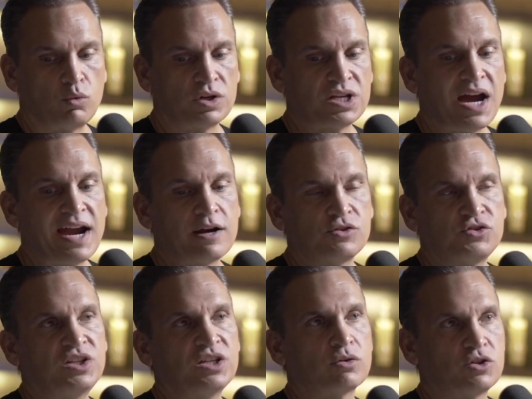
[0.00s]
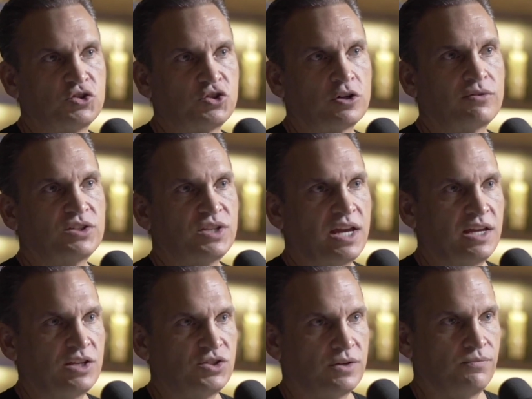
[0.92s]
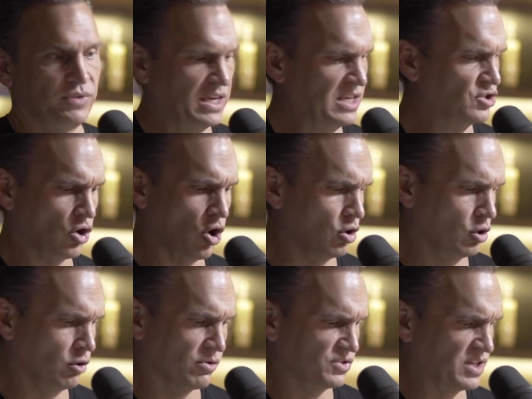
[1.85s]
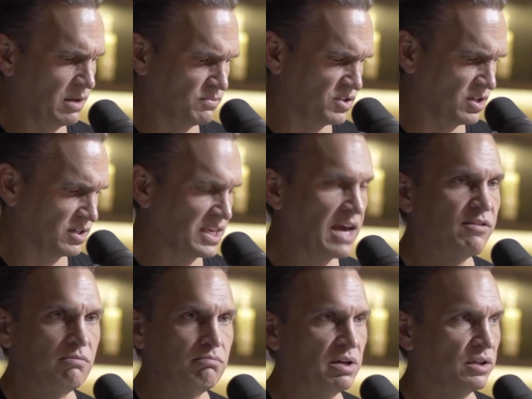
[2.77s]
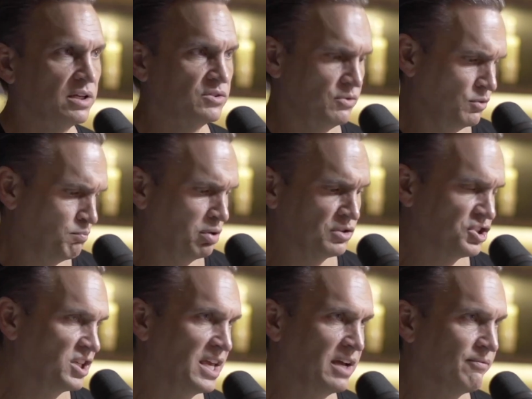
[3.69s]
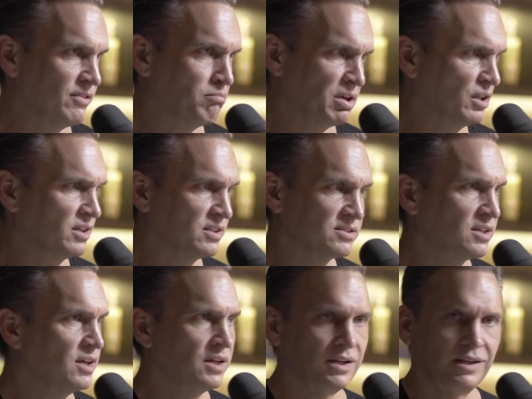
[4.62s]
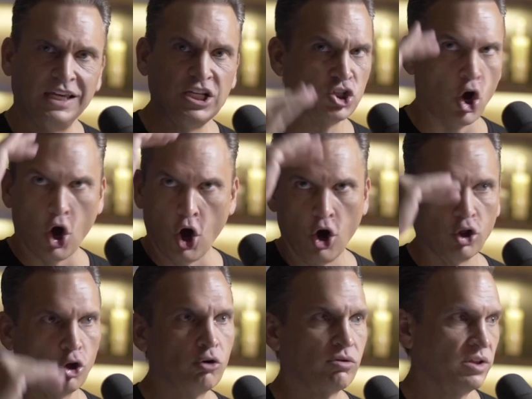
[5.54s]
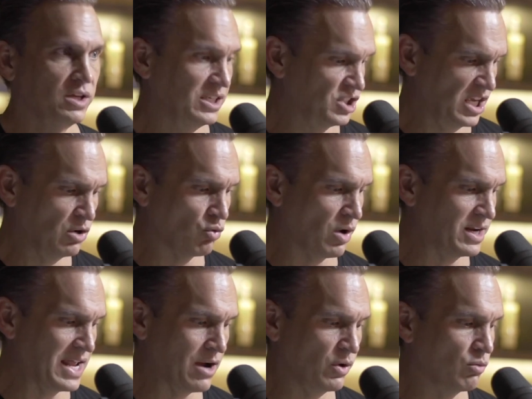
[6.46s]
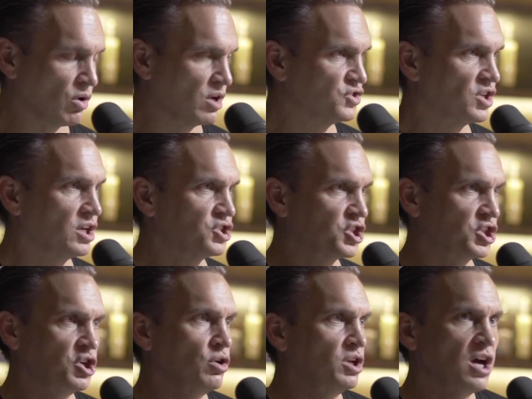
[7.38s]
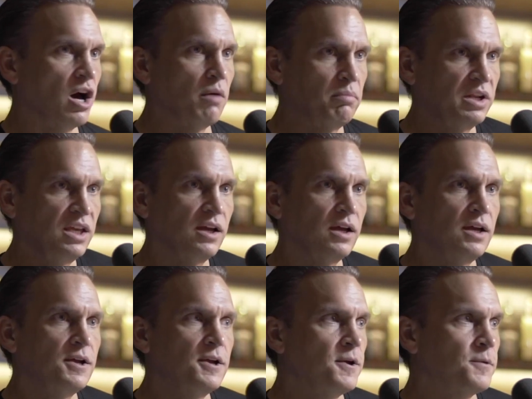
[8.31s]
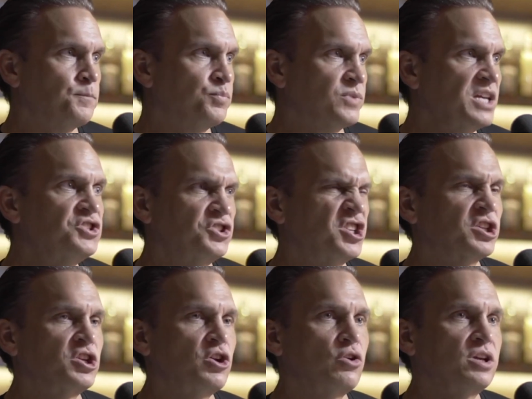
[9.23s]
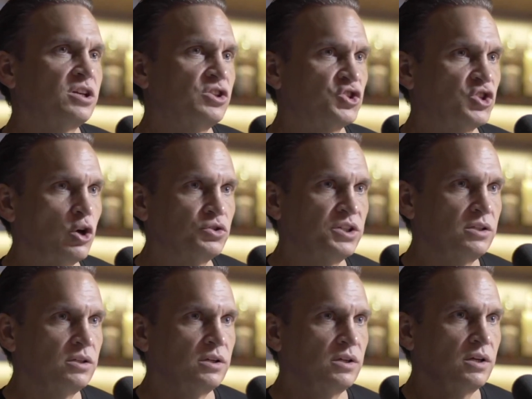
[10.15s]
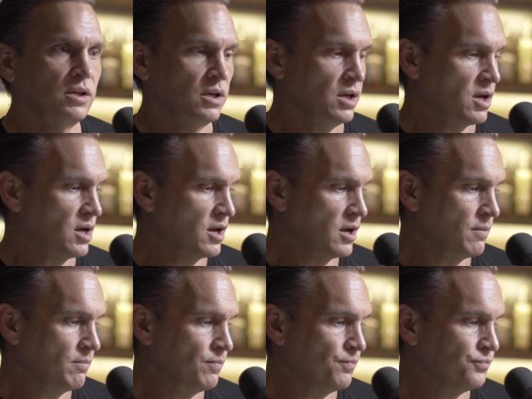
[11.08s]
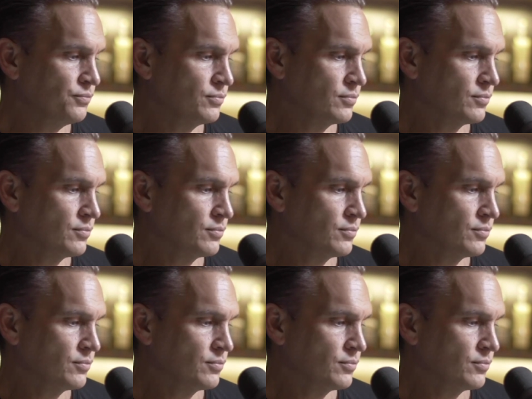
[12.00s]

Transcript: retired Secret Service agent. He's all over. His name's uh, Kevin Billings. If you punch in Kevin Billings, he's all over. He's he right now he runs a security company. He's a security consultant. Um,